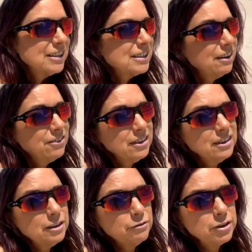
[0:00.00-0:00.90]
It
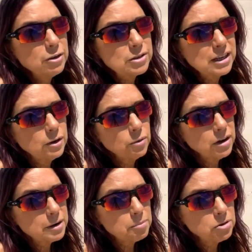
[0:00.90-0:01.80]
definitely feels like
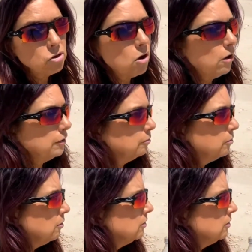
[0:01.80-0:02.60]
where I belong the